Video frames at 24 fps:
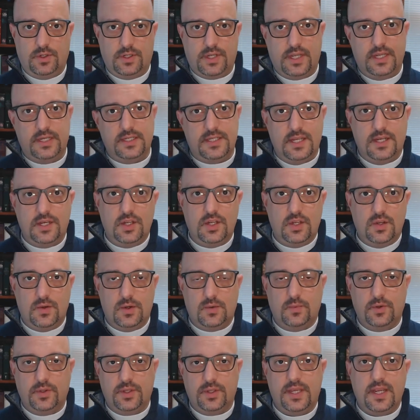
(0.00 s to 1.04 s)
continue and
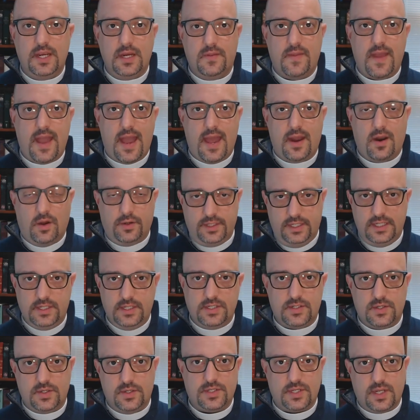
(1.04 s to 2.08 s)
we'll hear that on
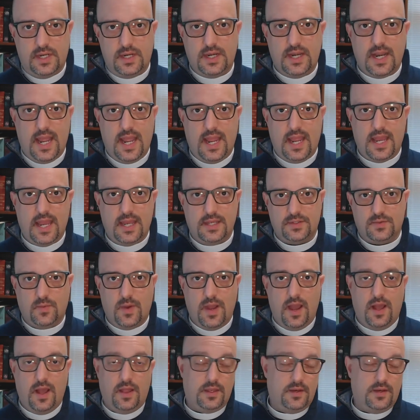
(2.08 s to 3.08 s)
Easter Sunday as well.